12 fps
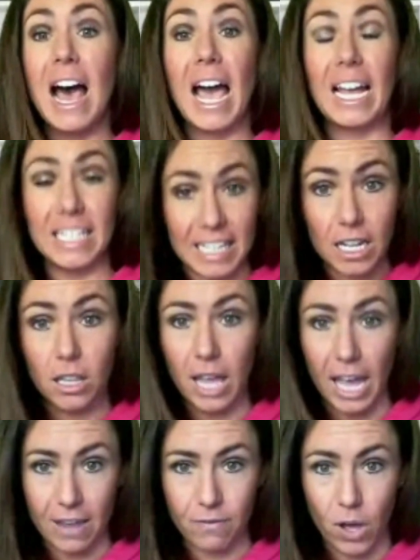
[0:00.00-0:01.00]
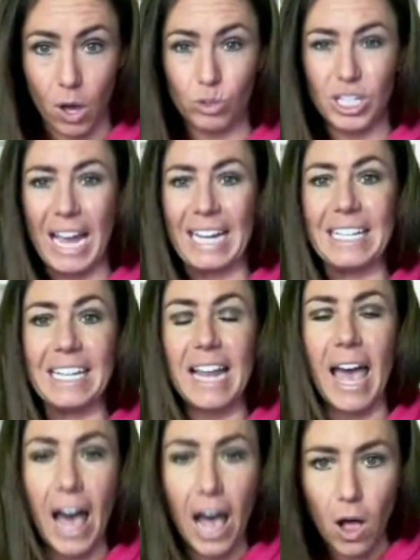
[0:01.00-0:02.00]
I need a life coach. I
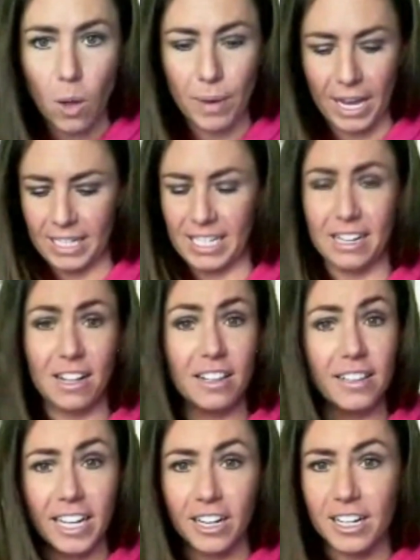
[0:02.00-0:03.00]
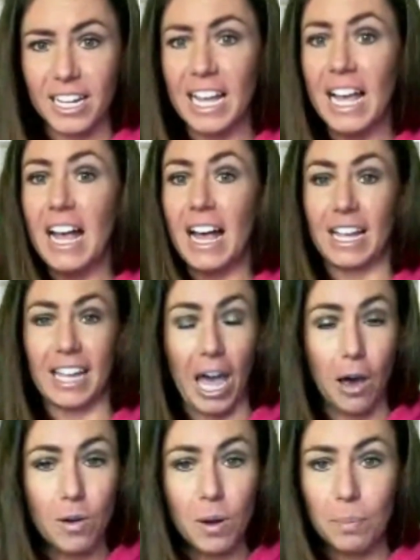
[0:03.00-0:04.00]
need help. I need clarity,
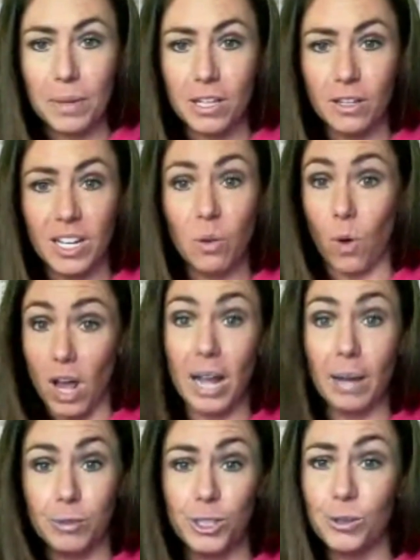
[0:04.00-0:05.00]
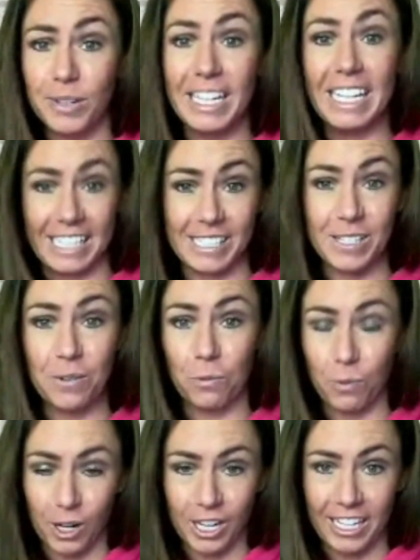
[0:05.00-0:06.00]
accountability. What I'm doing isn't
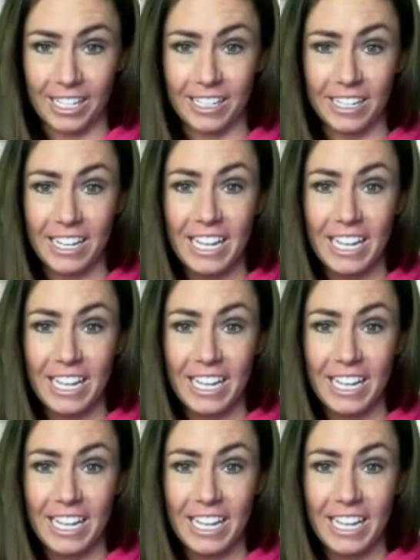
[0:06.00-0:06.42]
working